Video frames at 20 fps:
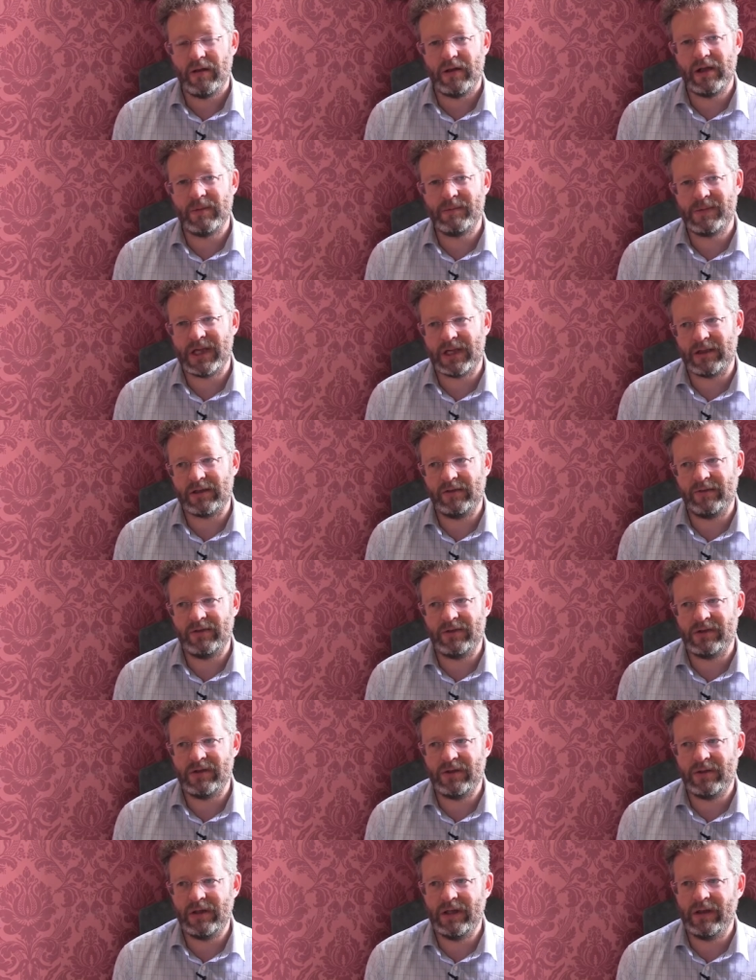The objective
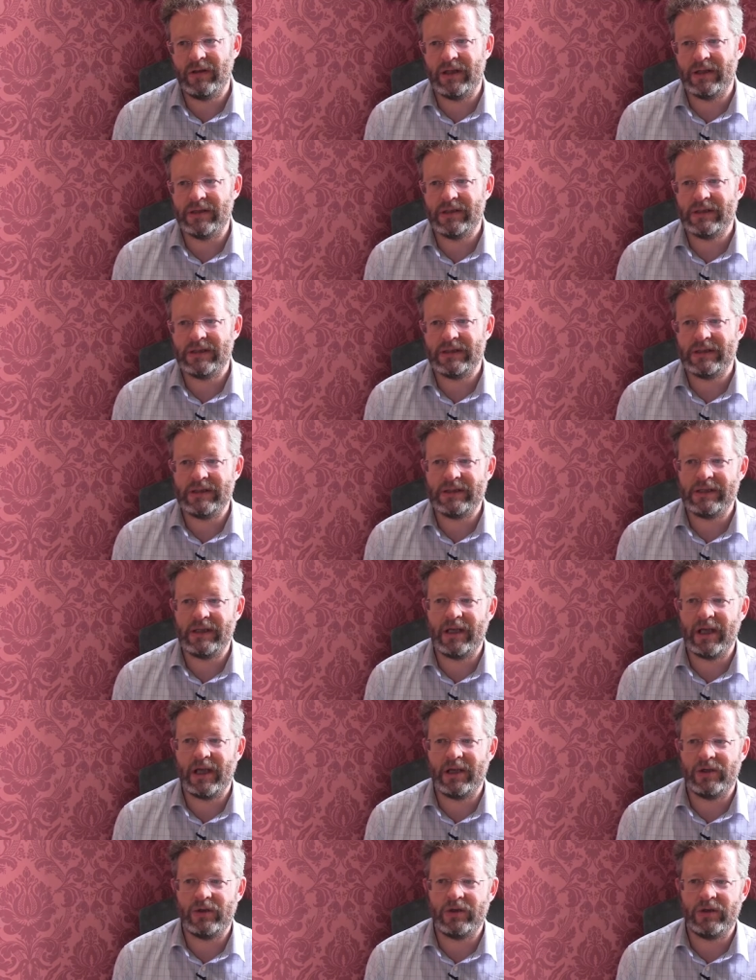in doing this is to
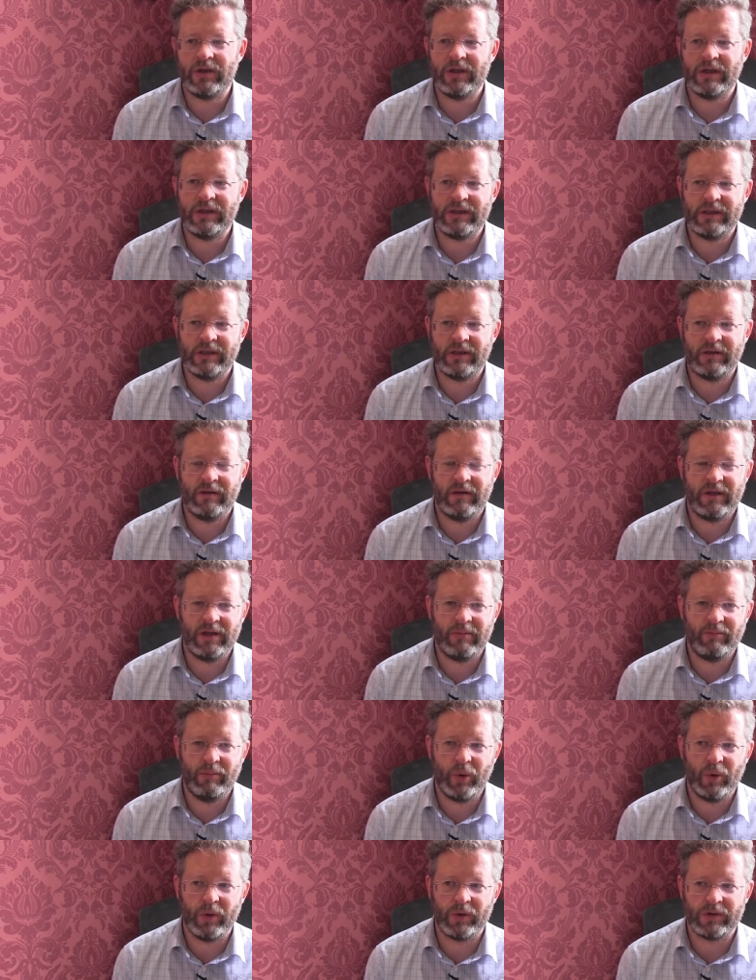get you to consider the
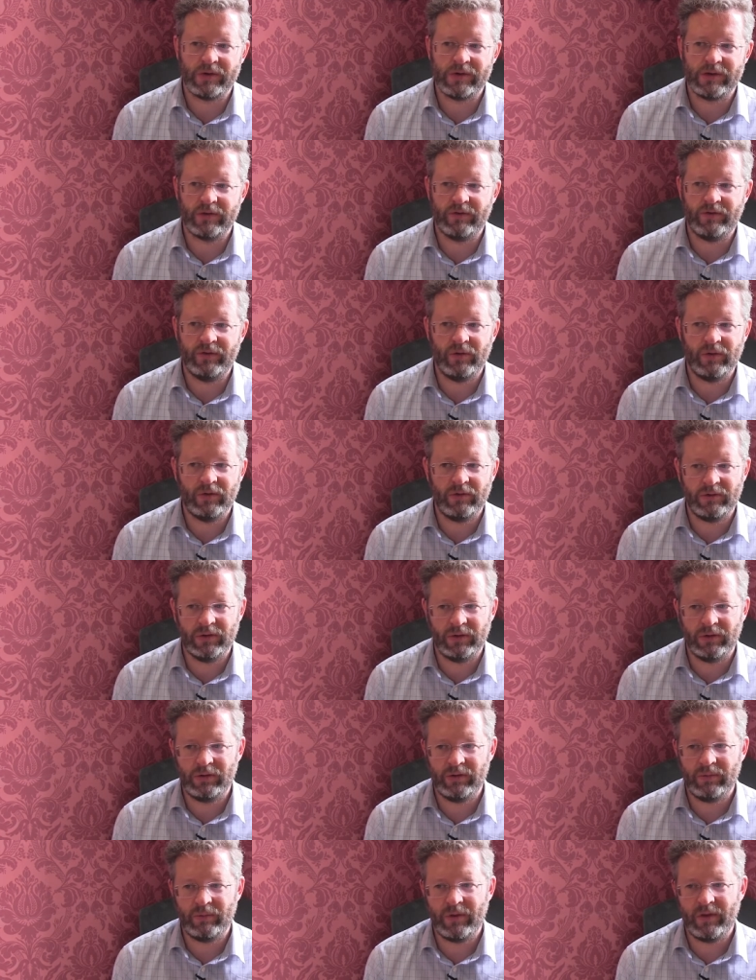importance of your role